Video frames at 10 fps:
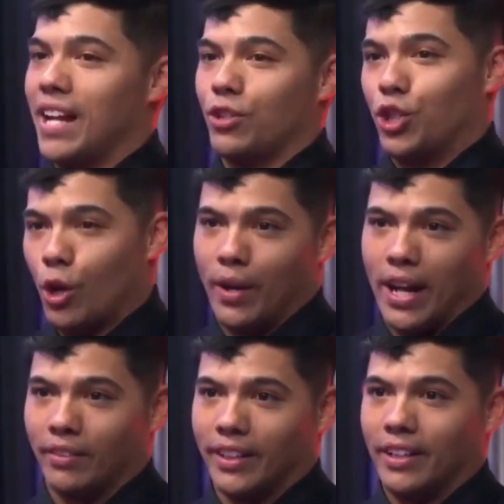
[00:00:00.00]
of Dance
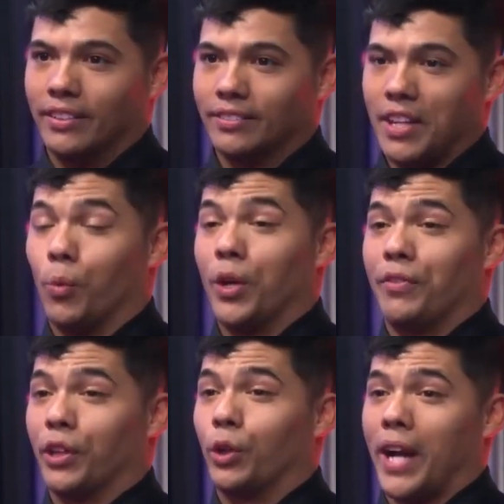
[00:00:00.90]
Showdown
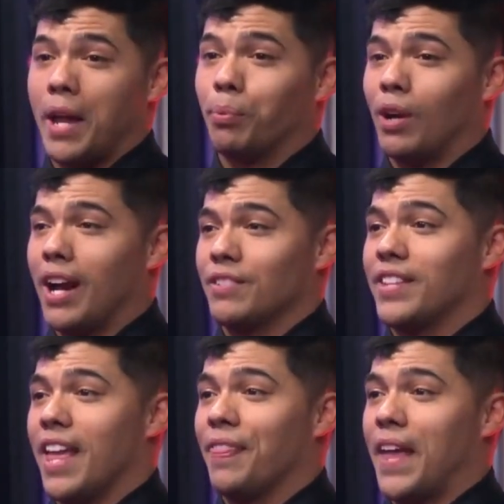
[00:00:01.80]
and the winner of the grand
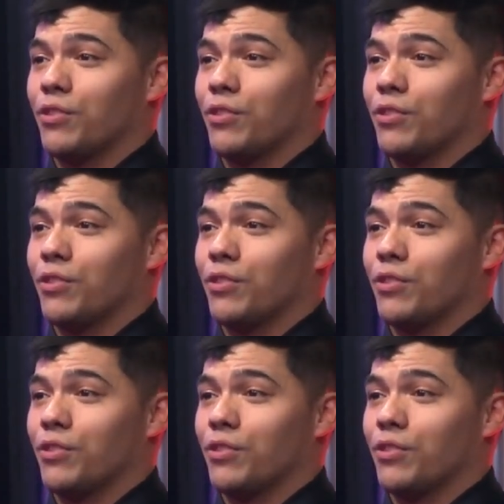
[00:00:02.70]
prize of